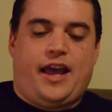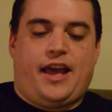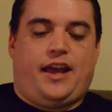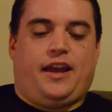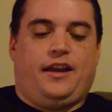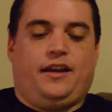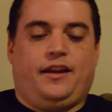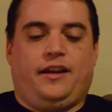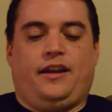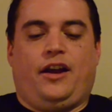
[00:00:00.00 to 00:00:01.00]
Hey,
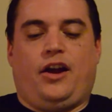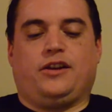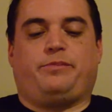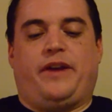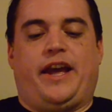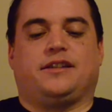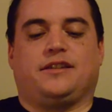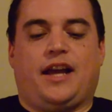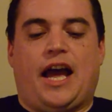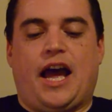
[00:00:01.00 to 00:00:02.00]
hulkspanx,
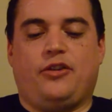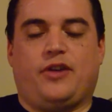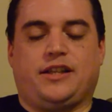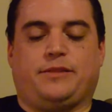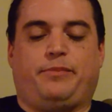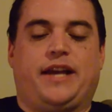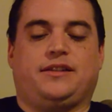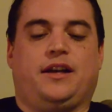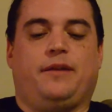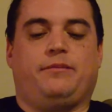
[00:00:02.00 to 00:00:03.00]
how do I
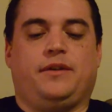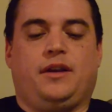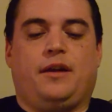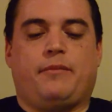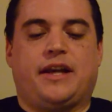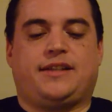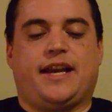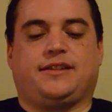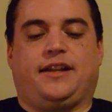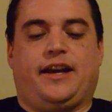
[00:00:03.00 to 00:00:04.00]
spice up my
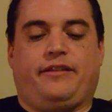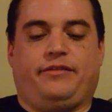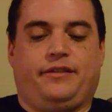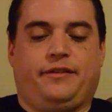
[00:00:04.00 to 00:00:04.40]
sex life?